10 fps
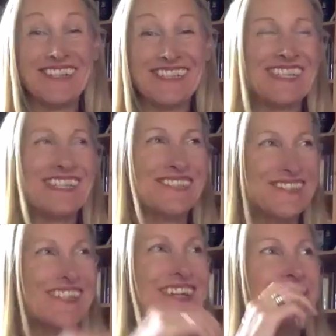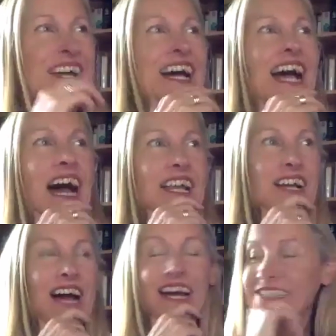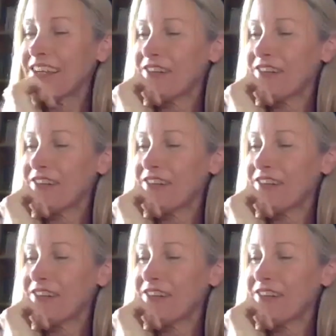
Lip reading: look at this yourself. And I